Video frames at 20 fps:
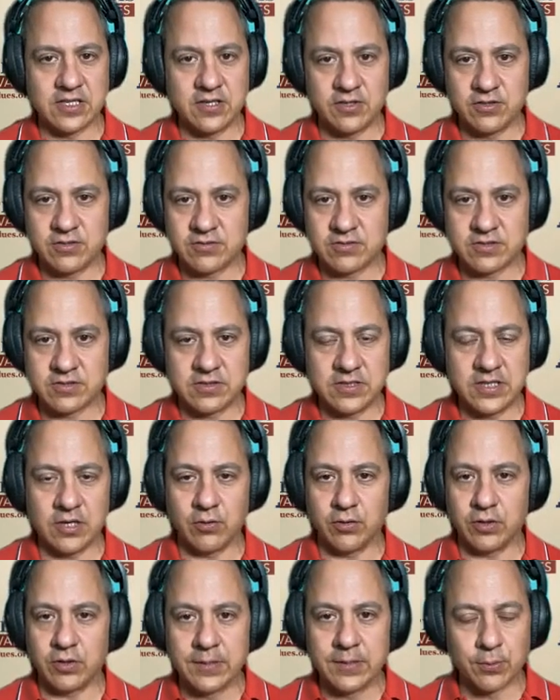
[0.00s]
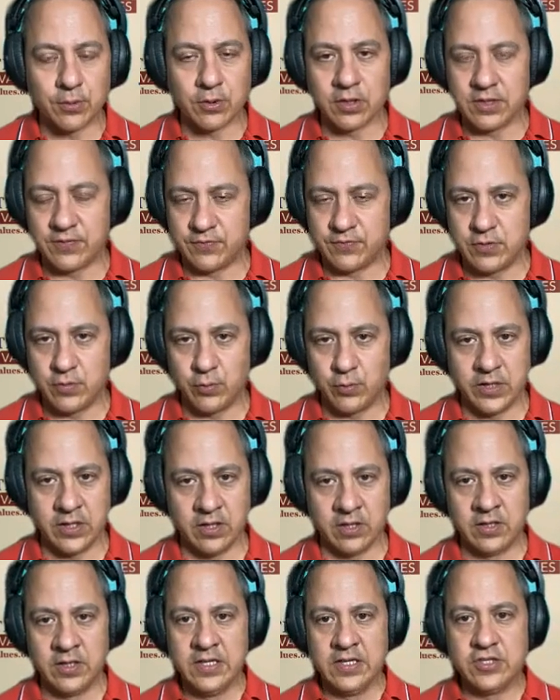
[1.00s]
considered, liberal, if
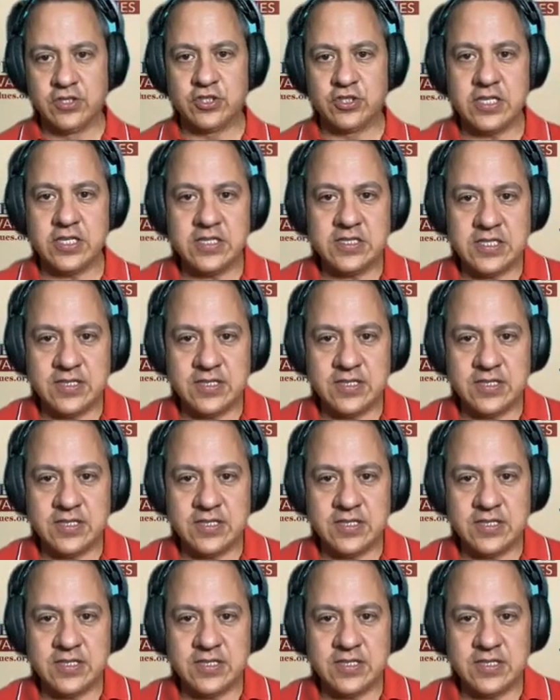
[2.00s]
you will.